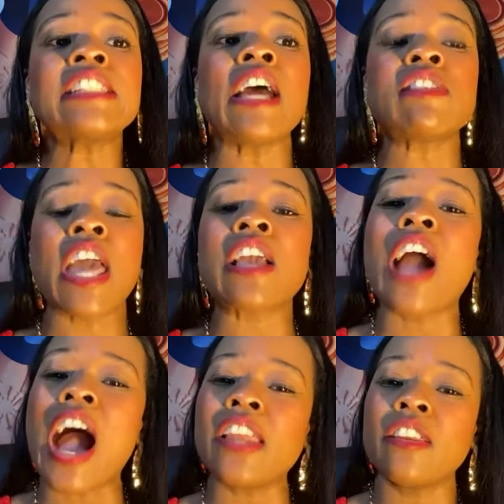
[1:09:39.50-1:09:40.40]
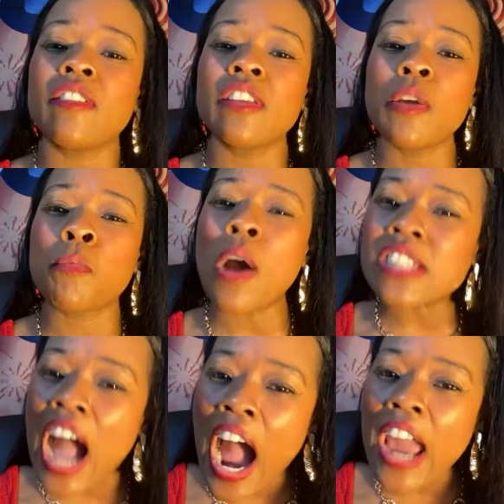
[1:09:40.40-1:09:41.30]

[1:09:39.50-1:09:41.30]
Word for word: Instead of saying, God, was